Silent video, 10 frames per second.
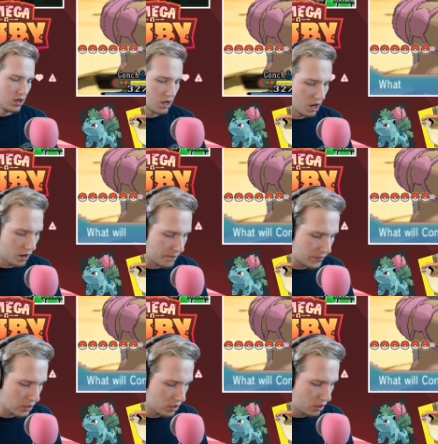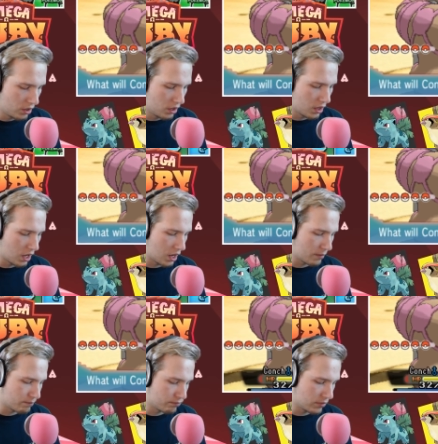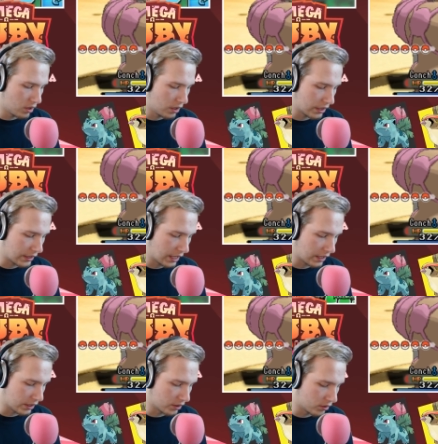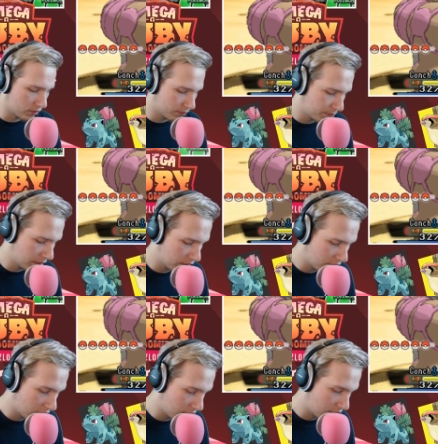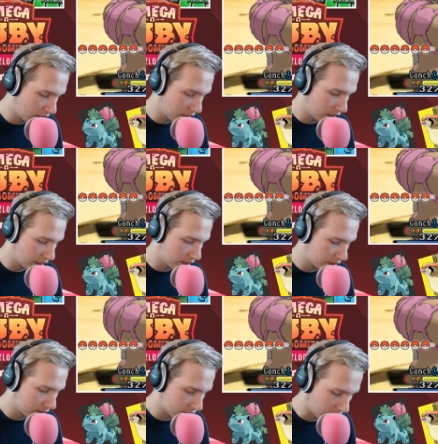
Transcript: I feel alive. Oh, I can't heal. Big yikes.